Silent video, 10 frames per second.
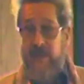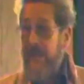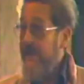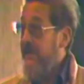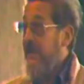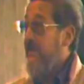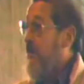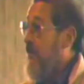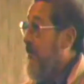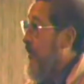the same
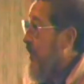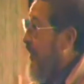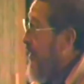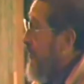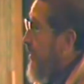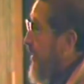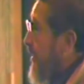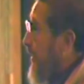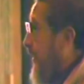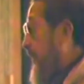way with being a
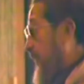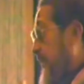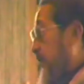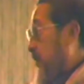libertarian. That's a good